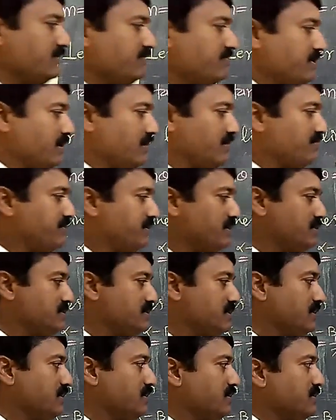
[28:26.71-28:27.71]
If alpha is
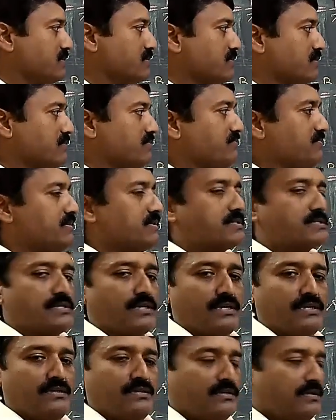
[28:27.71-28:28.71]
the inclination of first
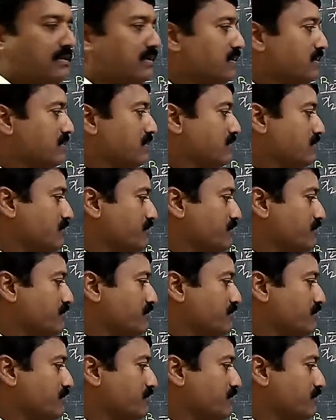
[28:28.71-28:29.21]
line, then